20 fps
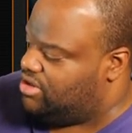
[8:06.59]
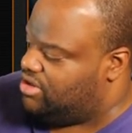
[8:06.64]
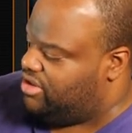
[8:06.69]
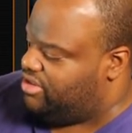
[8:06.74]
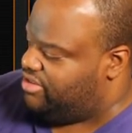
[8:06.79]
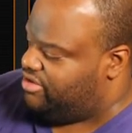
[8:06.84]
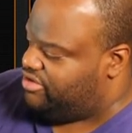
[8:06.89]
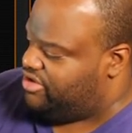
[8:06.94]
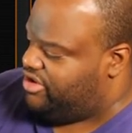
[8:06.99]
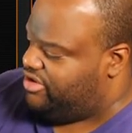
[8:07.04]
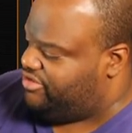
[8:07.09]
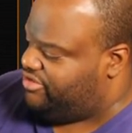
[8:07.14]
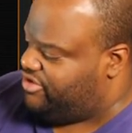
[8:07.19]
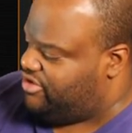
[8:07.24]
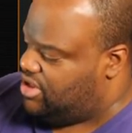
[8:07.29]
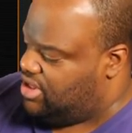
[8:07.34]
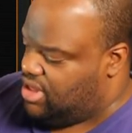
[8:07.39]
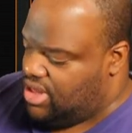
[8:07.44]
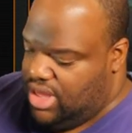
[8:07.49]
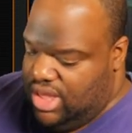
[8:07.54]
Another
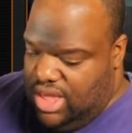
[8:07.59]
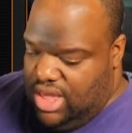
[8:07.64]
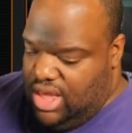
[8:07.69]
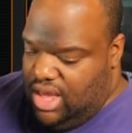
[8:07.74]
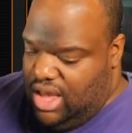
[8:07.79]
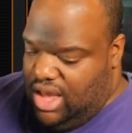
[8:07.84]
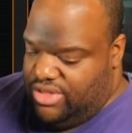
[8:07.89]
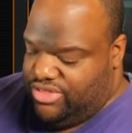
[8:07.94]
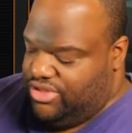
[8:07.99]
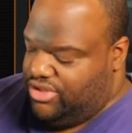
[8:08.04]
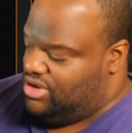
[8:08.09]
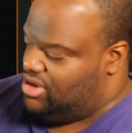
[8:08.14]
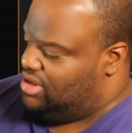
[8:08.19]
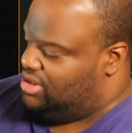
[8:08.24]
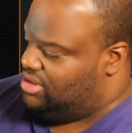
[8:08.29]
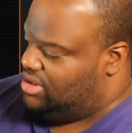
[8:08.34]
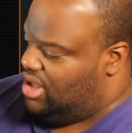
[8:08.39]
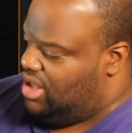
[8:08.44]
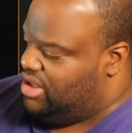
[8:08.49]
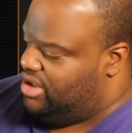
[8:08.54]
desert. After
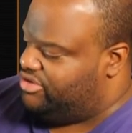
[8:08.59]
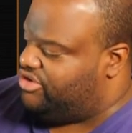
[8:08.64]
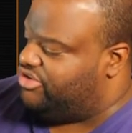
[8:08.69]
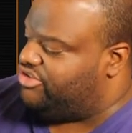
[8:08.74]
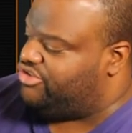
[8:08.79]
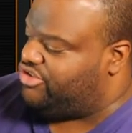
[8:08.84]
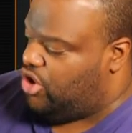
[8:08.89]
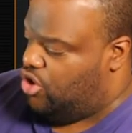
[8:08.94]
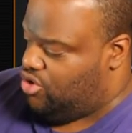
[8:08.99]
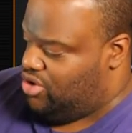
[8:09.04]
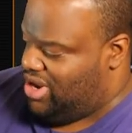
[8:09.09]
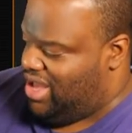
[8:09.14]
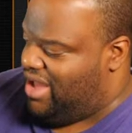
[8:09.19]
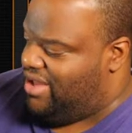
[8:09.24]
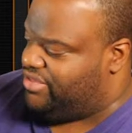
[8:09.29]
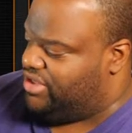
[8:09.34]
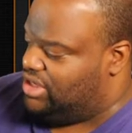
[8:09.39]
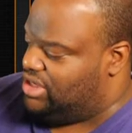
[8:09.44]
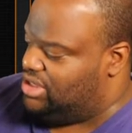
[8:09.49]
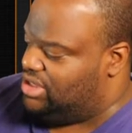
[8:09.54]
the uh, dessert,
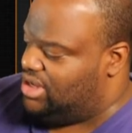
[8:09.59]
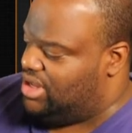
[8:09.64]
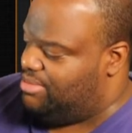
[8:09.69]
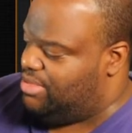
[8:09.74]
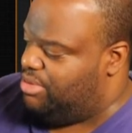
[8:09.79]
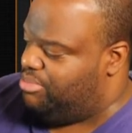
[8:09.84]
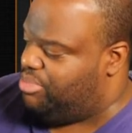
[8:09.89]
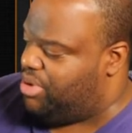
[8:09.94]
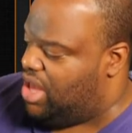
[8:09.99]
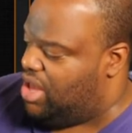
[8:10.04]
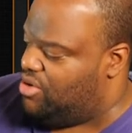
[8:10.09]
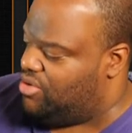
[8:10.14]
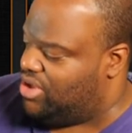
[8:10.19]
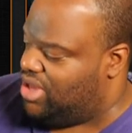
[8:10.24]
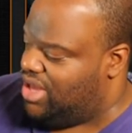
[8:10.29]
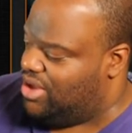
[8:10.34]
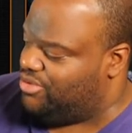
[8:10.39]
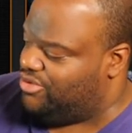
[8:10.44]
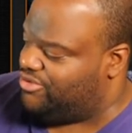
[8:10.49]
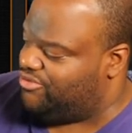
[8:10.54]
after the lemon
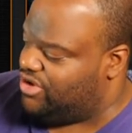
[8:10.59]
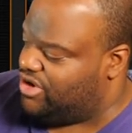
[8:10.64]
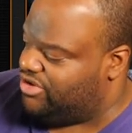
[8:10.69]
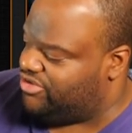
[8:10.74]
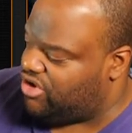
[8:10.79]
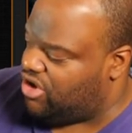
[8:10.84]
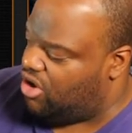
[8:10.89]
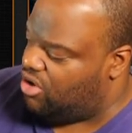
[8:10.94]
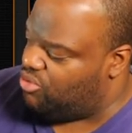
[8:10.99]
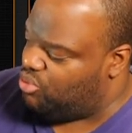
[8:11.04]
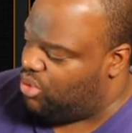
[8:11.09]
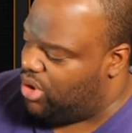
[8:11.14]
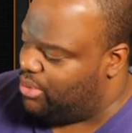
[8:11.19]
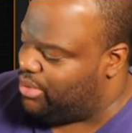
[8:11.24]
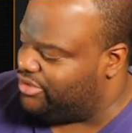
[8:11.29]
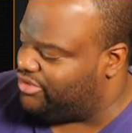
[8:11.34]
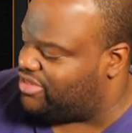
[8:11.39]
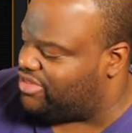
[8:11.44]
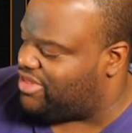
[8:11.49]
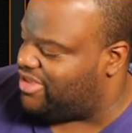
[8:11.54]
pound cake was finished off.
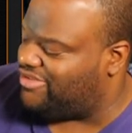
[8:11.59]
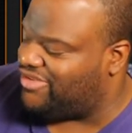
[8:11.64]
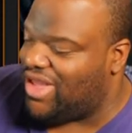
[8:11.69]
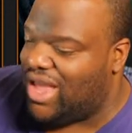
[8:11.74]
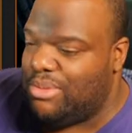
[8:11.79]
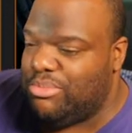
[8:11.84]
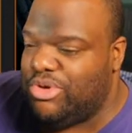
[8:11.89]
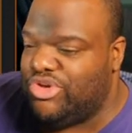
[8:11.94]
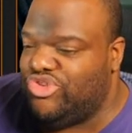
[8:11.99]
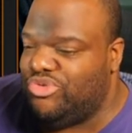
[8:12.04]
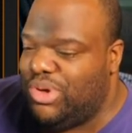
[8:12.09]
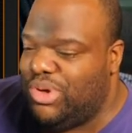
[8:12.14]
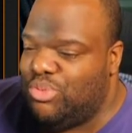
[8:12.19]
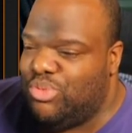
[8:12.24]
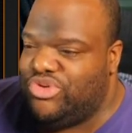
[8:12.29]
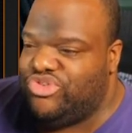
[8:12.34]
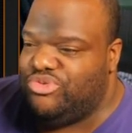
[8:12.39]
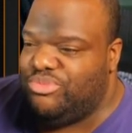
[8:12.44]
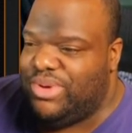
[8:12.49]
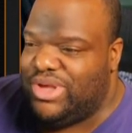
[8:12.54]
What was it this time,
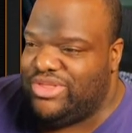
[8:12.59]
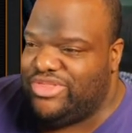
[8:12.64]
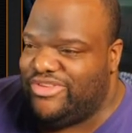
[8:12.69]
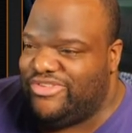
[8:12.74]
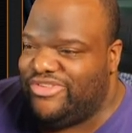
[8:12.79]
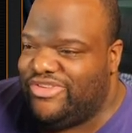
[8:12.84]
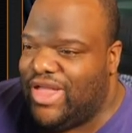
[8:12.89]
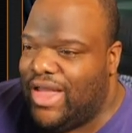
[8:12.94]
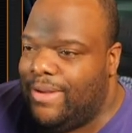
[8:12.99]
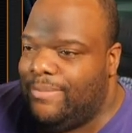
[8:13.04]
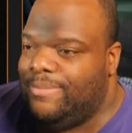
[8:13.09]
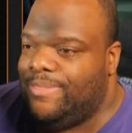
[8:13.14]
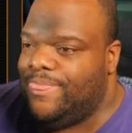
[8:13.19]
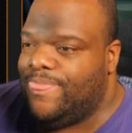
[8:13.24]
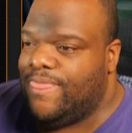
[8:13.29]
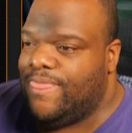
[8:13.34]
Benjamin? What'd you bake this time?